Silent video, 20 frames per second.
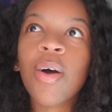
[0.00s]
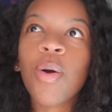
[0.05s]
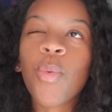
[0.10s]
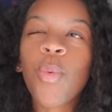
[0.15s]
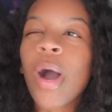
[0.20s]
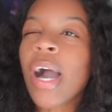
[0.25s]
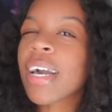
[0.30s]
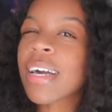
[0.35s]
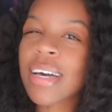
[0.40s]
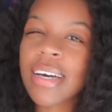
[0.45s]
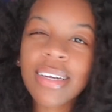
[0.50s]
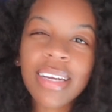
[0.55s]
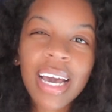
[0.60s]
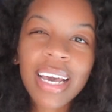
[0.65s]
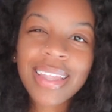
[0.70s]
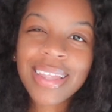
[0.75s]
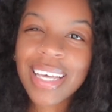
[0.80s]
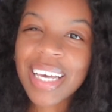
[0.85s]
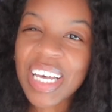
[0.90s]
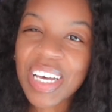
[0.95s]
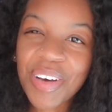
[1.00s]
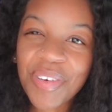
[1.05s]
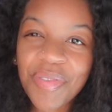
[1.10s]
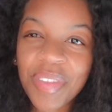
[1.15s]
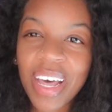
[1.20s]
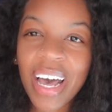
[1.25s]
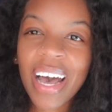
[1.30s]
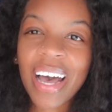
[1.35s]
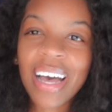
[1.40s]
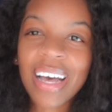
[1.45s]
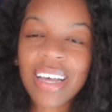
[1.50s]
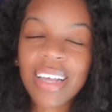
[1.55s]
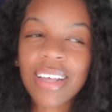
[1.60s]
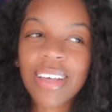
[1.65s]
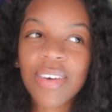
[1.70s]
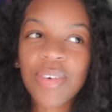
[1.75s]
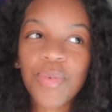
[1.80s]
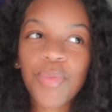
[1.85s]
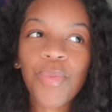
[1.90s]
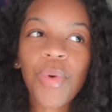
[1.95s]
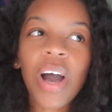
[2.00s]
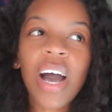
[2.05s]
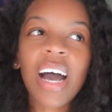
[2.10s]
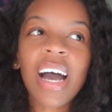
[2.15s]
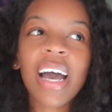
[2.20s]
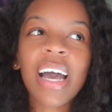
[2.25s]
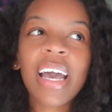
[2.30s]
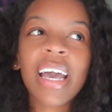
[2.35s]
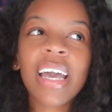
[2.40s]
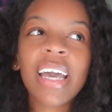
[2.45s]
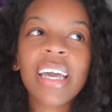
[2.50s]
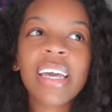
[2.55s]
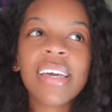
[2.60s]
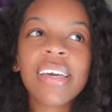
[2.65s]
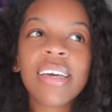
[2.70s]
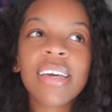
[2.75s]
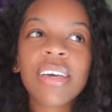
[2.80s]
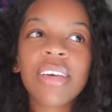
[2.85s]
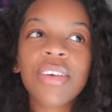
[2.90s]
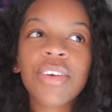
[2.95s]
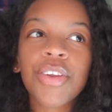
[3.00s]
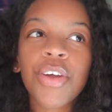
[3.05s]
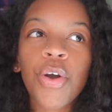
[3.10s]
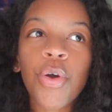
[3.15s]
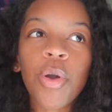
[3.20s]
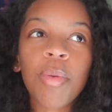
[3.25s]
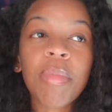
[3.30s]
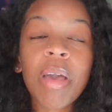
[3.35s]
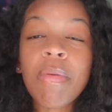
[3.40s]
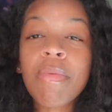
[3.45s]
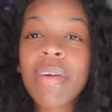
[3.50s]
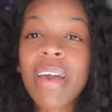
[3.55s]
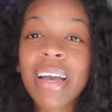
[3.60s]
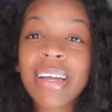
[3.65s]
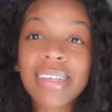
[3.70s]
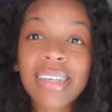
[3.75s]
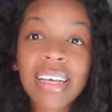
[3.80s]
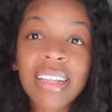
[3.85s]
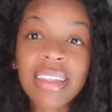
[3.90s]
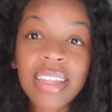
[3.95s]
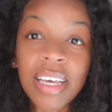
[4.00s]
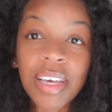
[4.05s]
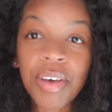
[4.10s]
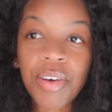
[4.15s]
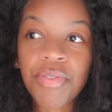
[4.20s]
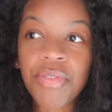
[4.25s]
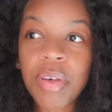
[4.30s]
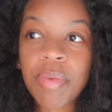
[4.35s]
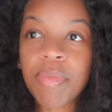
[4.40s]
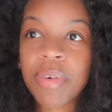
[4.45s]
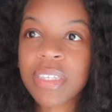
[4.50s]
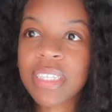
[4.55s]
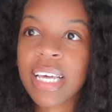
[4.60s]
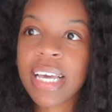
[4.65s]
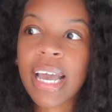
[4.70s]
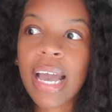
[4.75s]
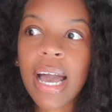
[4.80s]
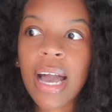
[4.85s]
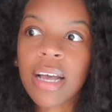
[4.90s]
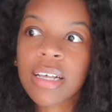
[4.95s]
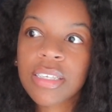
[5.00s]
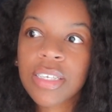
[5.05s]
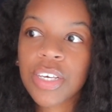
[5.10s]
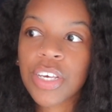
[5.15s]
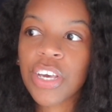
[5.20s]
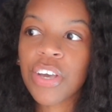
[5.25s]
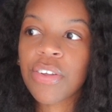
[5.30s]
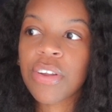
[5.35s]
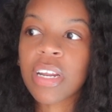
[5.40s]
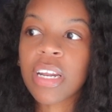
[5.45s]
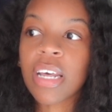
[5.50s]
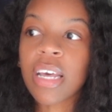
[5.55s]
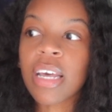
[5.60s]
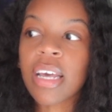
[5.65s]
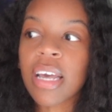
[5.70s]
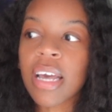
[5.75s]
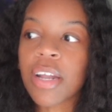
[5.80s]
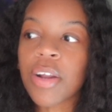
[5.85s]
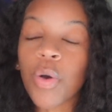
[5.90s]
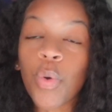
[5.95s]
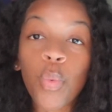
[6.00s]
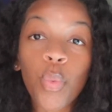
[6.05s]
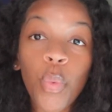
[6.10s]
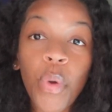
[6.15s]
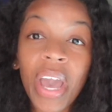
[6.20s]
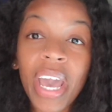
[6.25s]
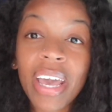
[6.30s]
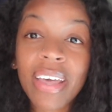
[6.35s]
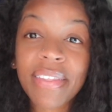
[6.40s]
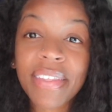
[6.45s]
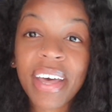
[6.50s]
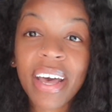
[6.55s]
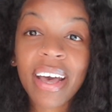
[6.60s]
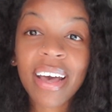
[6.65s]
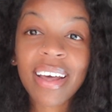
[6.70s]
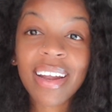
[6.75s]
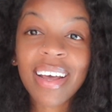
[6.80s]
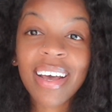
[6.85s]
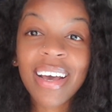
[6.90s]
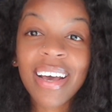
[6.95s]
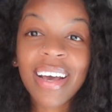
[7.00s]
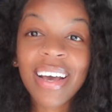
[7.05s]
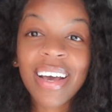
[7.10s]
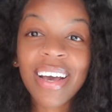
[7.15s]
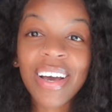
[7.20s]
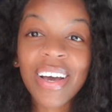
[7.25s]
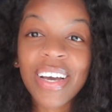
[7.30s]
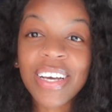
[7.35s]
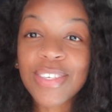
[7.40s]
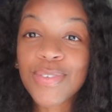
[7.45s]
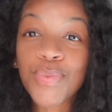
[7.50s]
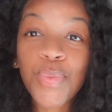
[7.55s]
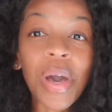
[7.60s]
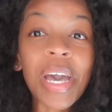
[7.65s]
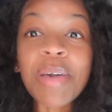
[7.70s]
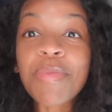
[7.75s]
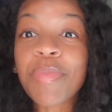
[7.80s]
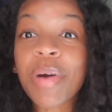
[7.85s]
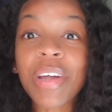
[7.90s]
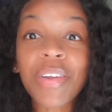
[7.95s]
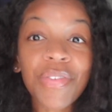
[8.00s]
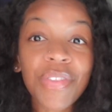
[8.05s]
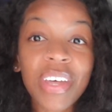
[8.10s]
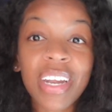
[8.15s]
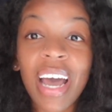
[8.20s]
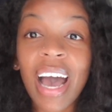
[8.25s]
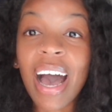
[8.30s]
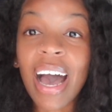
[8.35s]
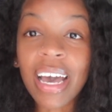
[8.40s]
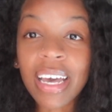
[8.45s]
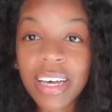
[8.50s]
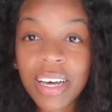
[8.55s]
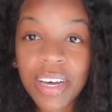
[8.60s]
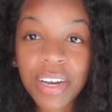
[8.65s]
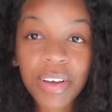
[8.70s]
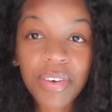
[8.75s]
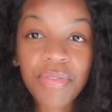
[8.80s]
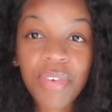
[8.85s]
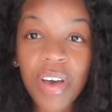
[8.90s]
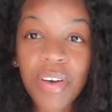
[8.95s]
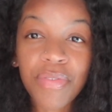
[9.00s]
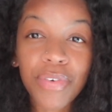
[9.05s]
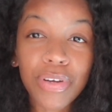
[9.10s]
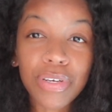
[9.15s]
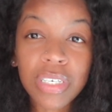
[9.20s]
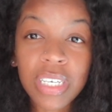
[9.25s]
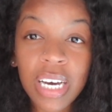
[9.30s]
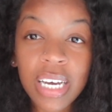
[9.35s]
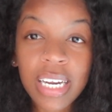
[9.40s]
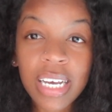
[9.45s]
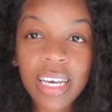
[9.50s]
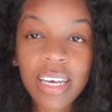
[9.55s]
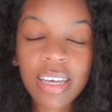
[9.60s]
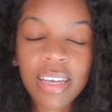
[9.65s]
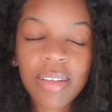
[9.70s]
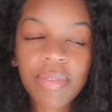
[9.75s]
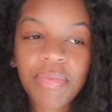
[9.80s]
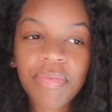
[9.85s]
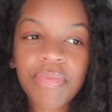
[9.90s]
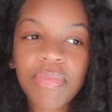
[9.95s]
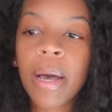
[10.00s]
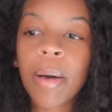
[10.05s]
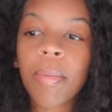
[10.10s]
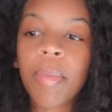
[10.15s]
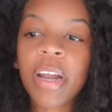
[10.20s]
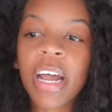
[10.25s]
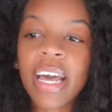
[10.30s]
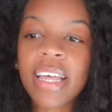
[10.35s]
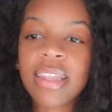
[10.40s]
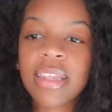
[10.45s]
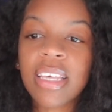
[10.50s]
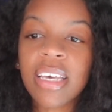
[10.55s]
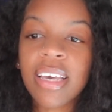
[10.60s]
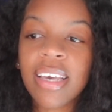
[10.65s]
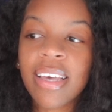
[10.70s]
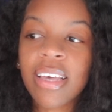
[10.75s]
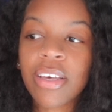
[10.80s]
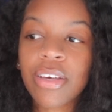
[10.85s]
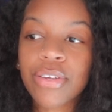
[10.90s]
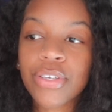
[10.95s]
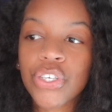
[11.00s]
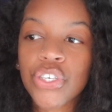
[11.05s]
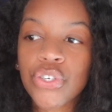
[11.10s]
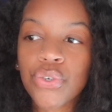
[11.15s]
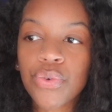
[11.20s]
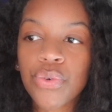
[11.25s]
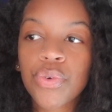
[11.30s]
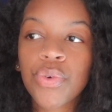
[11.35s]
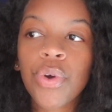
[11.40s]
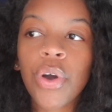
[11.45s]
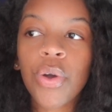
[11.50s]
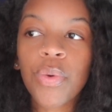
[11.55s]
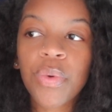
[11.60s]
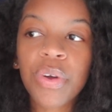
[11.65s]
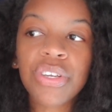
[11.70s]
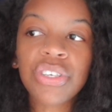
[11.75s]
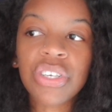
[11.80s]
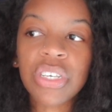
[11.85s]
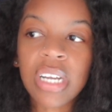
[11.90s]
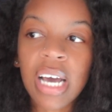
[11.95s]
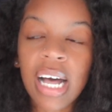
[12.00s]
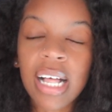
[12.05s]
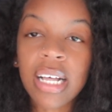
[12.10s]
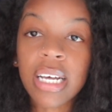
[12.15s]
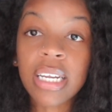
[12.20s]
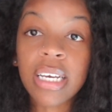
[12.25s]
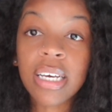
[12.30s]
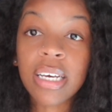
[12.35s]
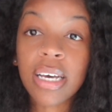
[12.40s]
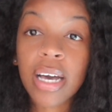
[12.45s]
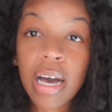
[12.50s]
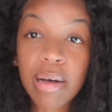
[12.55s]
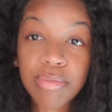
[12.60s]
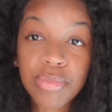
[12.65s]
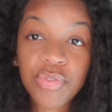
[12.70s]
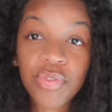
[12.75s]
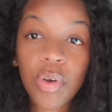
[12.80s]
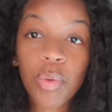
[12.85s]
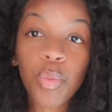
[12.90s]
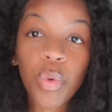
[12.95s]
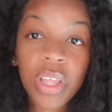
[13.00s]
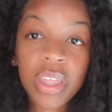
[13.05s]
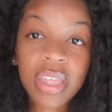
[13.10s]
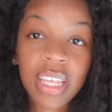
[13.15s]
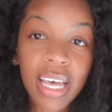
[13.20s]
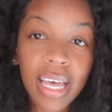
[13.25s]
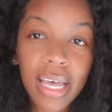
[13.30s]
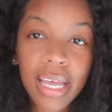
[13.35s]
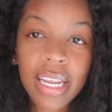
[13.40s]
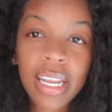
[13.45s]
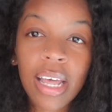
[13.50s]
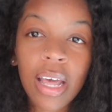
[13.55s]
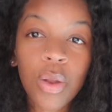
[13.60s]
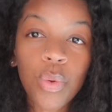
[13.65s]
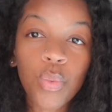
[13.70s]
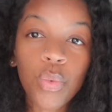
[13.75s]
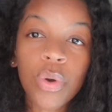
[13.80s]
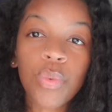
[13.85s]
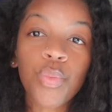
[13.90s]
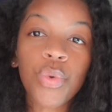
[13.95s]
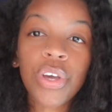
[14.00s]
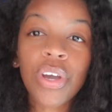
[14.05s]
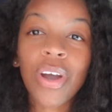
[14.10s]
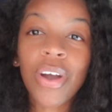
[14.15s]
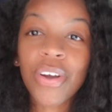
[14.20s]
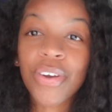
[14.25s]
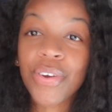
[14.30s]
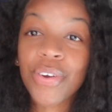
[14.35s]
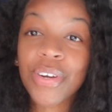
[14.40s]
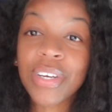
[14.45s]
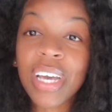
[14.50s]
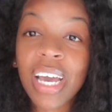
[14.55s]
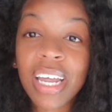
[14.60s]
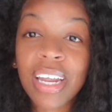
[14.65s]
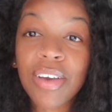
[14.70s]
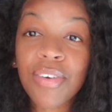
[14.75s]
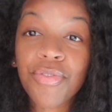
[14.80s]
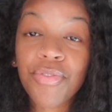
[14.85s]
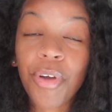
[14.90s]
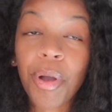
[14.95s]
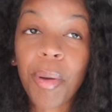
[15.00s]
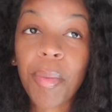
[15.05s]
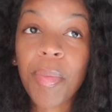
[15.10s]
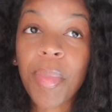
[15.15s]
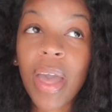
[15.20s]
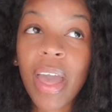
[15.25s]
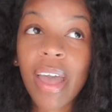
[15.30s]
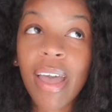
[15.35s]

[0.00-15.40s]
why couldn't I think of that? Why, you know, or maybe I did think of it, but they executed it in a way that is way better than I could have ever done it. But I think true originality comes from within, and when we are creating from